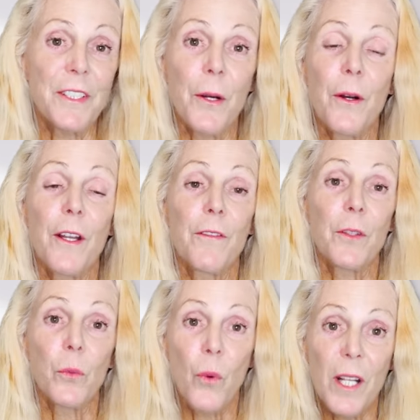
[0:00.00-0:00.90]
So if
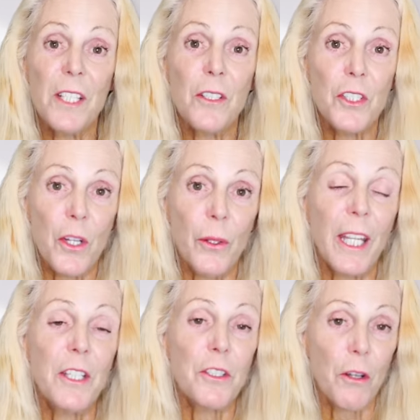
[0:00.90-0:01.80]
you want to
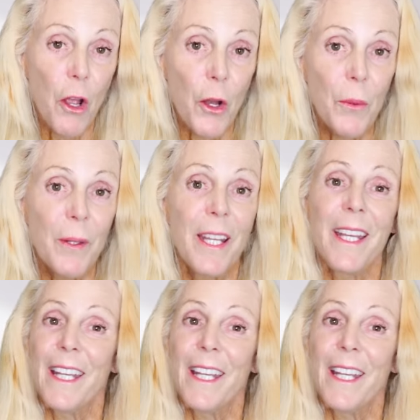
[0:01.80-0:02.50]
showcase your home